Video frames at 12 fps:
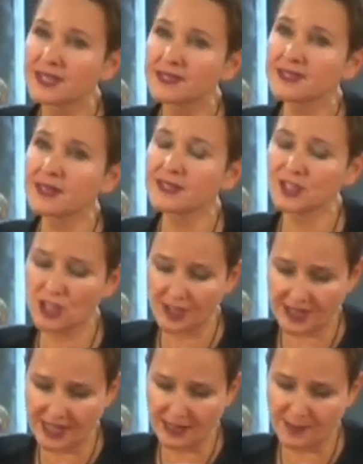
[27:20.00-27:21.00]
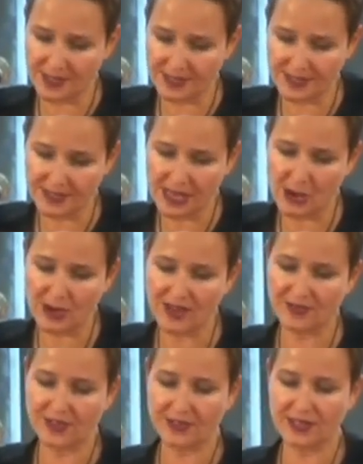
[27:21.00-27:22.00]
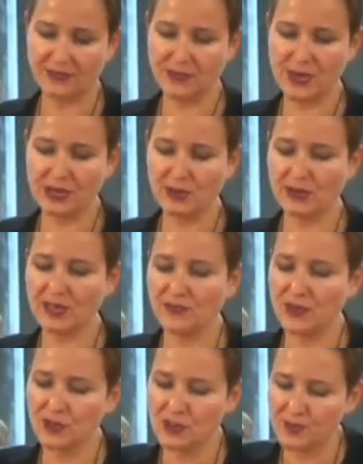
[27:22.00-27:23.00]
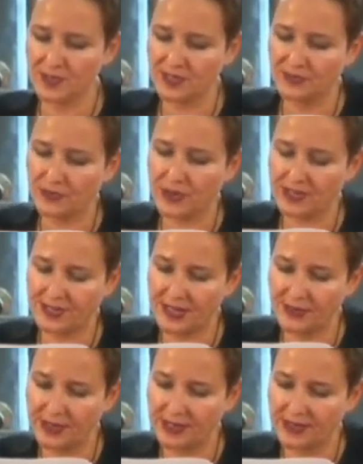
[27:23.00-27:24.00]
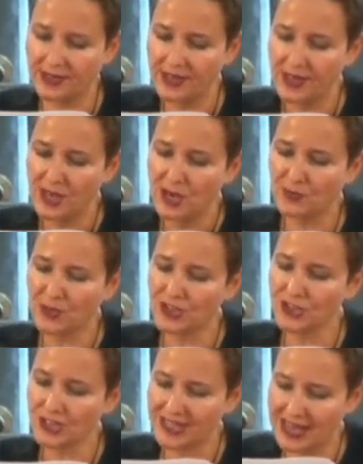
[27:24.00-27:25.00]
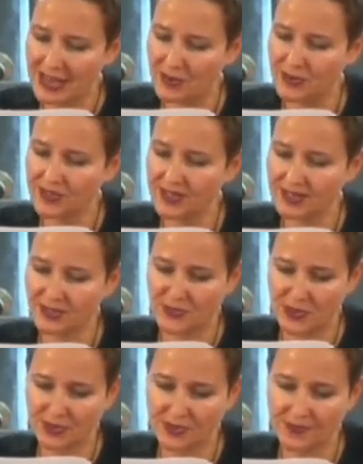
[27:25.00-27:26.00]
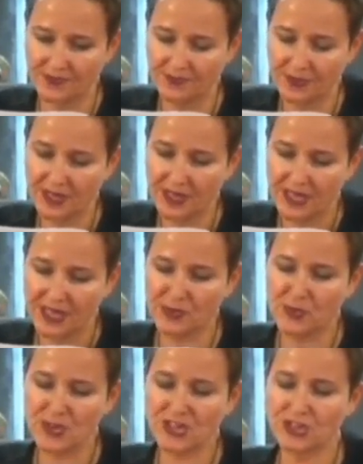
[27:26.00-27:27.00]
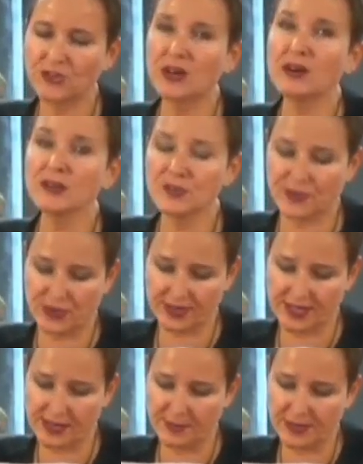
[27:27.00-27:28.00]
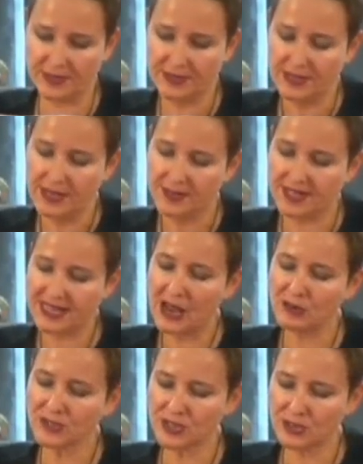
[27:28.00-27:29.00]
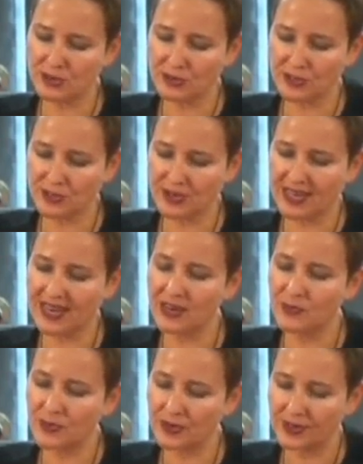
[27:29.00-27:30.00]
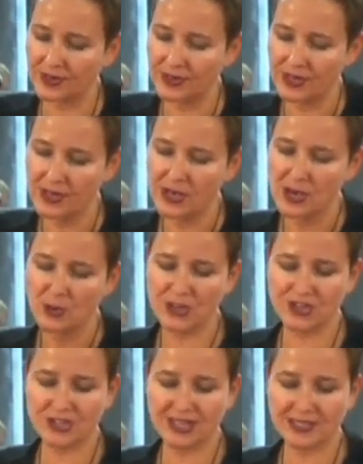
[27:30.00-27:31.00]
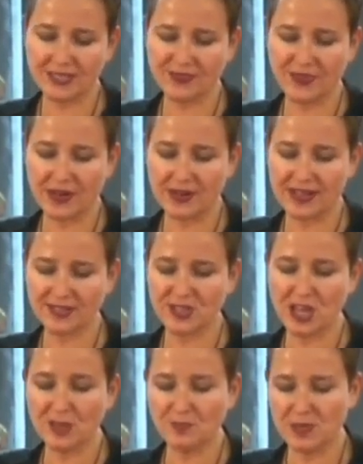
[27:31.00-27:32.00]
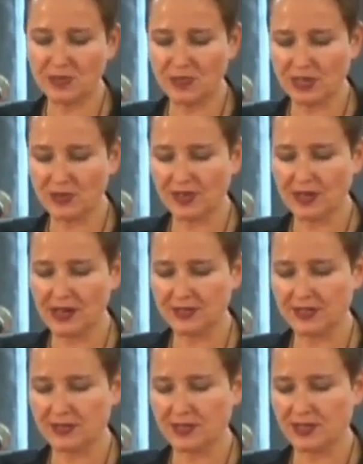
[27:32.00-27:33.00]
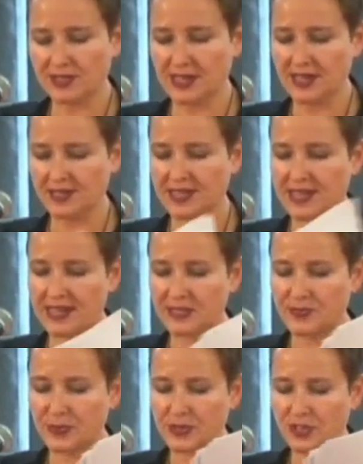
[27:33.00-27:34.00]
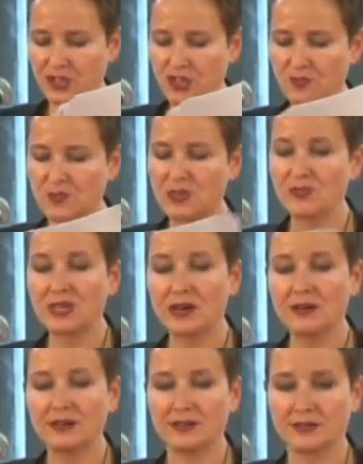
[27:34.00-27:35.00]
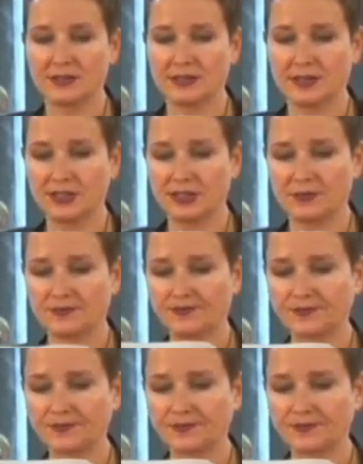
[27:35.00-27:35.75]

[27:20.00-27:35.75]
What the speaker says: This does not help us, however, if we are looking for normative criteria of what should count as work. If we wish to argue, for example, that household or care work, which thus far has not been recognized in society as work, should be regarded as such.